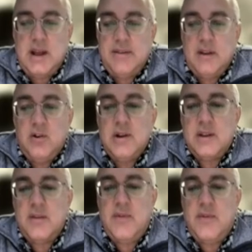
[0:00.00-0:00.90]
and then look at
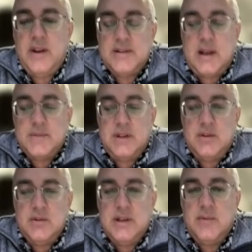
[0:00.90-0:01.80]
the phenotypes in
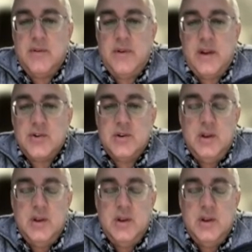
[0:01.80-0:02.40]
those zebrafish.